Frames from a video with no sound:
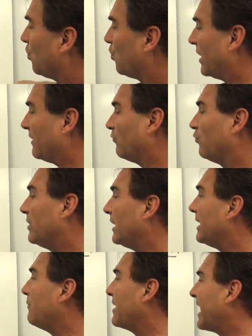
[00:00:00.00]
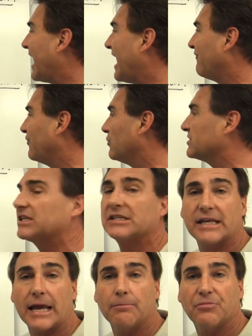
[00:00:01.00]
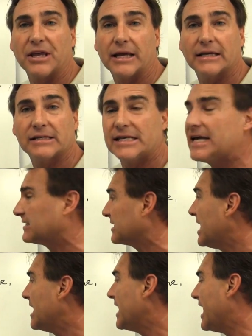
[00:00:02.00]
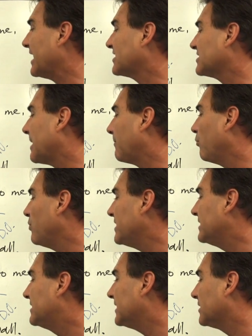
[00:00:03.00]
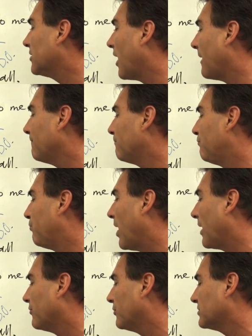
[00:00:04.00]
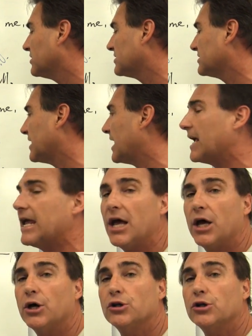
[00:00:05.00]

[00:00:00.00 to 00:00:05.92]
What really we have here is the same thing as this, except we did not bother to say